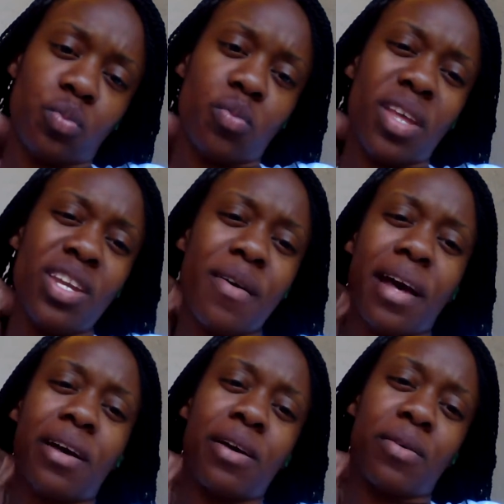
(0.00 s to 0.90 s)
you know
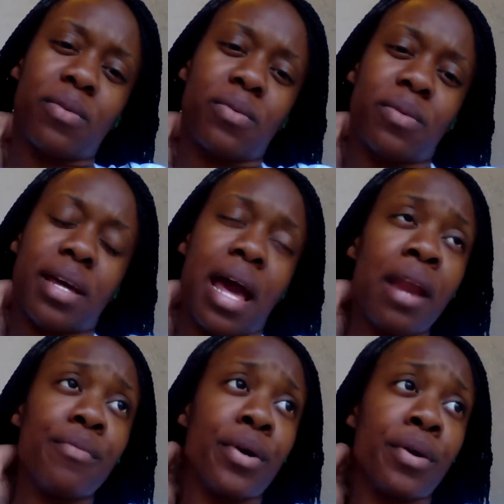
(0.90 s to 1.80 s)
how I
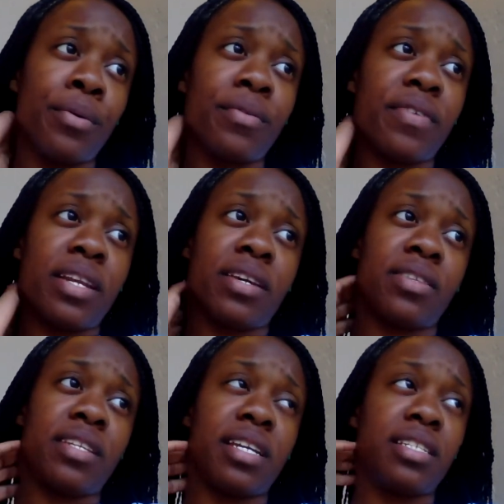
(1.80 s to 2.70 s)
don't know if any other
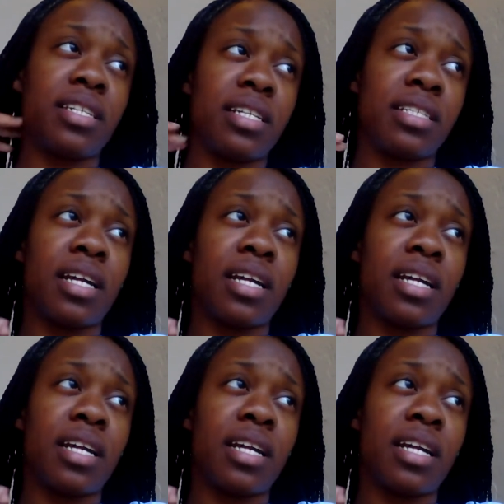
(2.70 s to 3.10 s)
station does it.